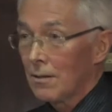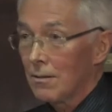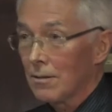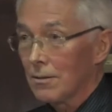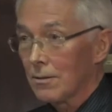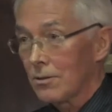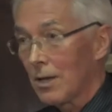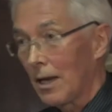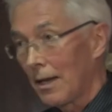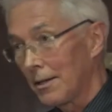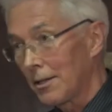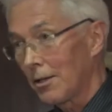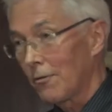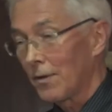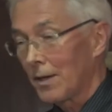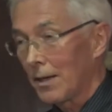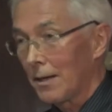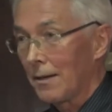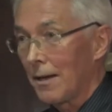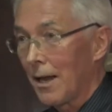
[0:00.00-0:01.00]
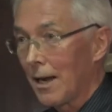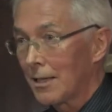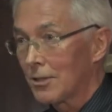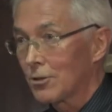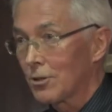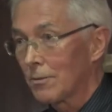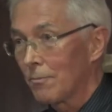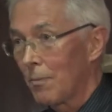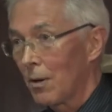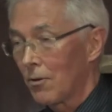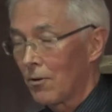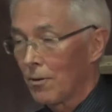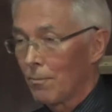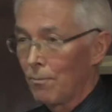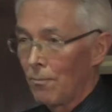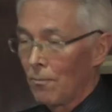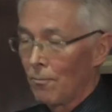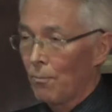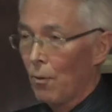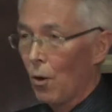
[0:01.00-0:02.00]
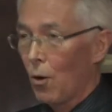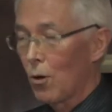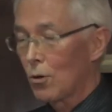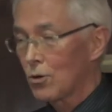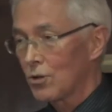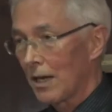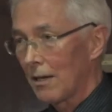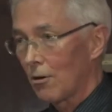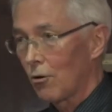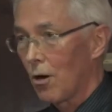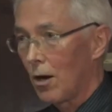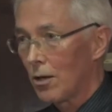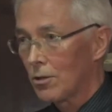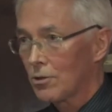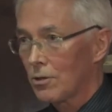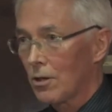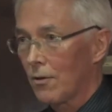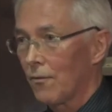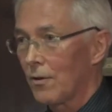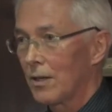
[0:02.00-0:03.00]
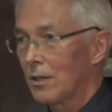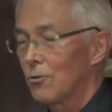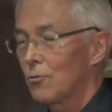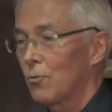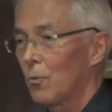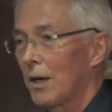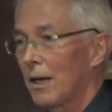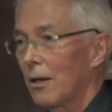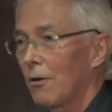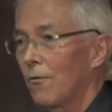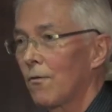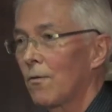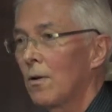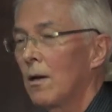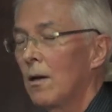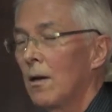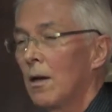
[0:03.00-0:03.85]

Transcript: a scientific analysis about the pros and cons of this way of